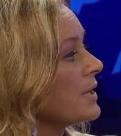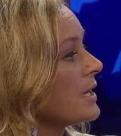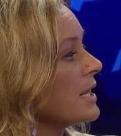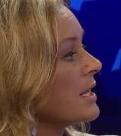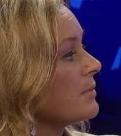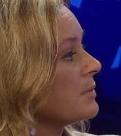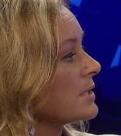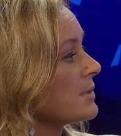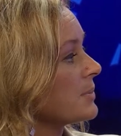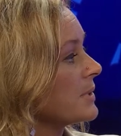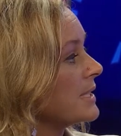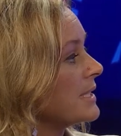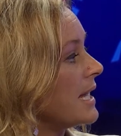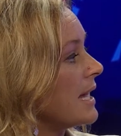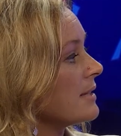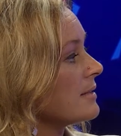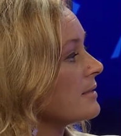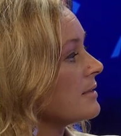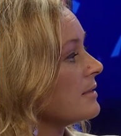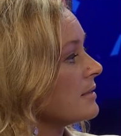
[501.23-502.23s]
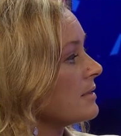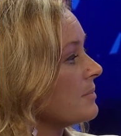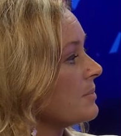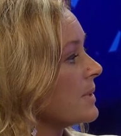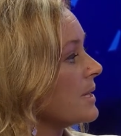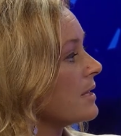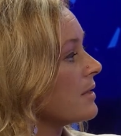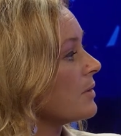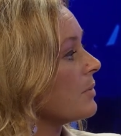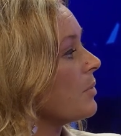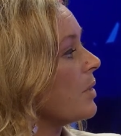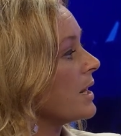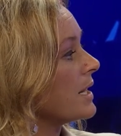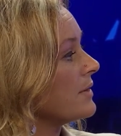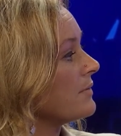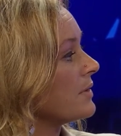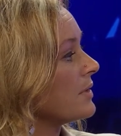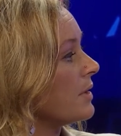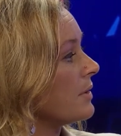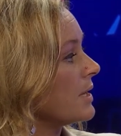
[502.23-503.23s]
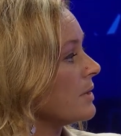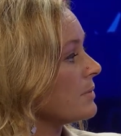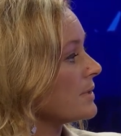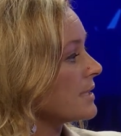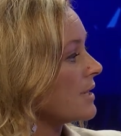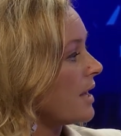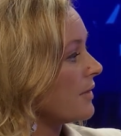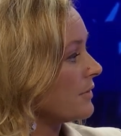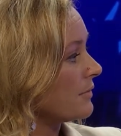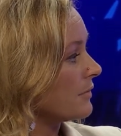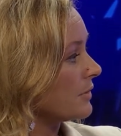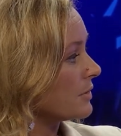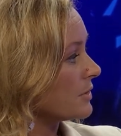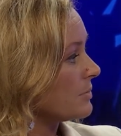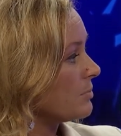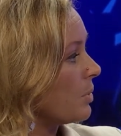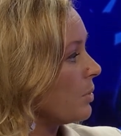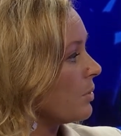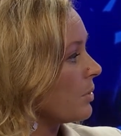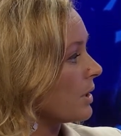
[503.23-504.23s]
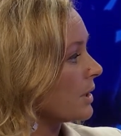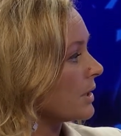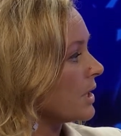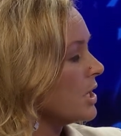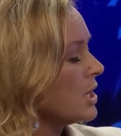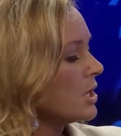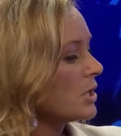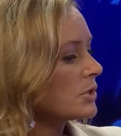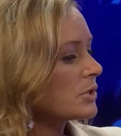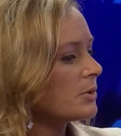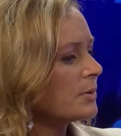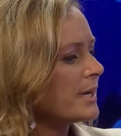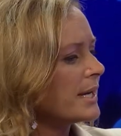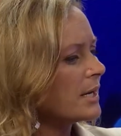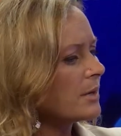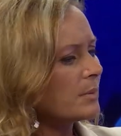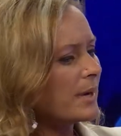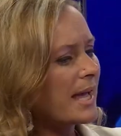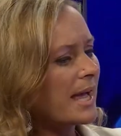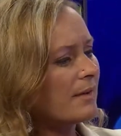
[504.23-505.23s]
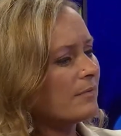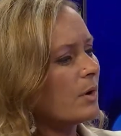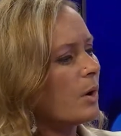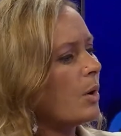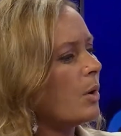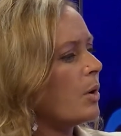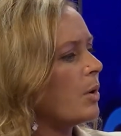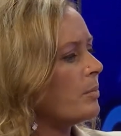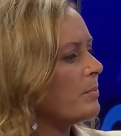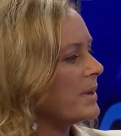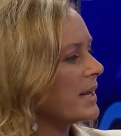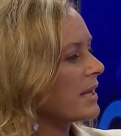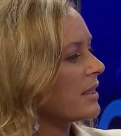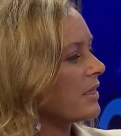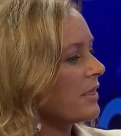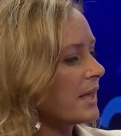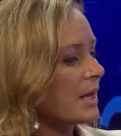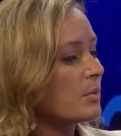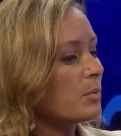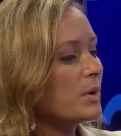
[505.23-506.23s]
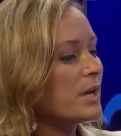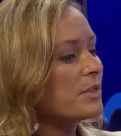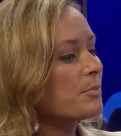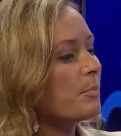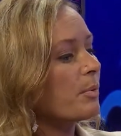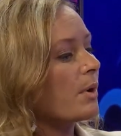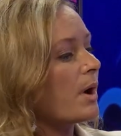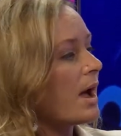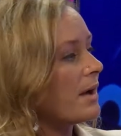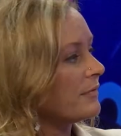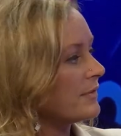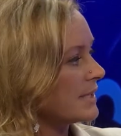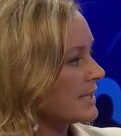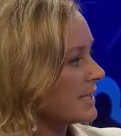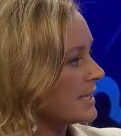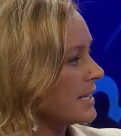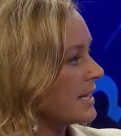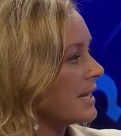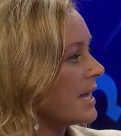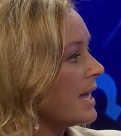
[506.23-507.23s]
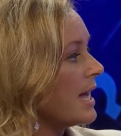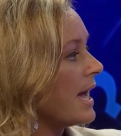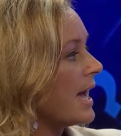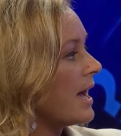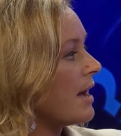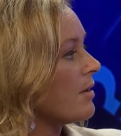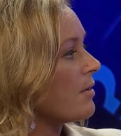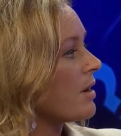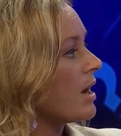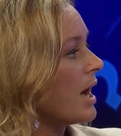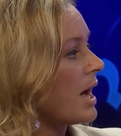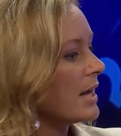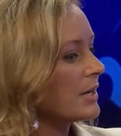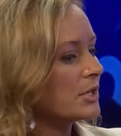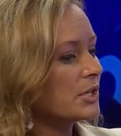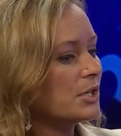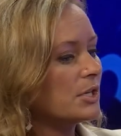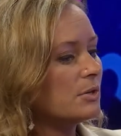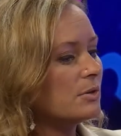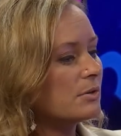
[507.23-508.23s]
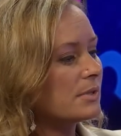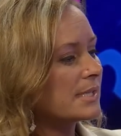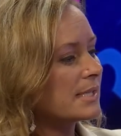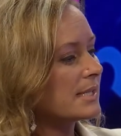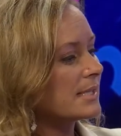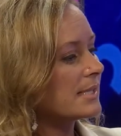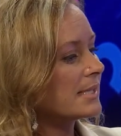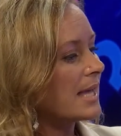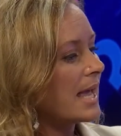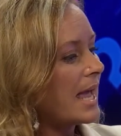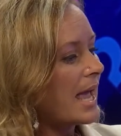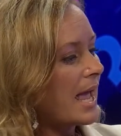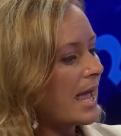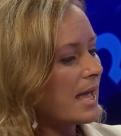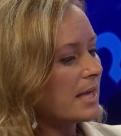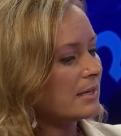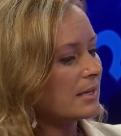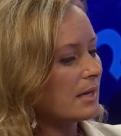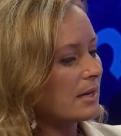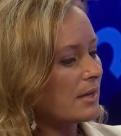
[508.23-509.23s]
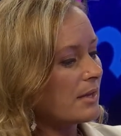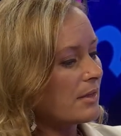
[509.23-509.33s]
that he was predestined to be the one, even though he was not the firstborn. So here we have a whole big thing with prophecy, how God uses and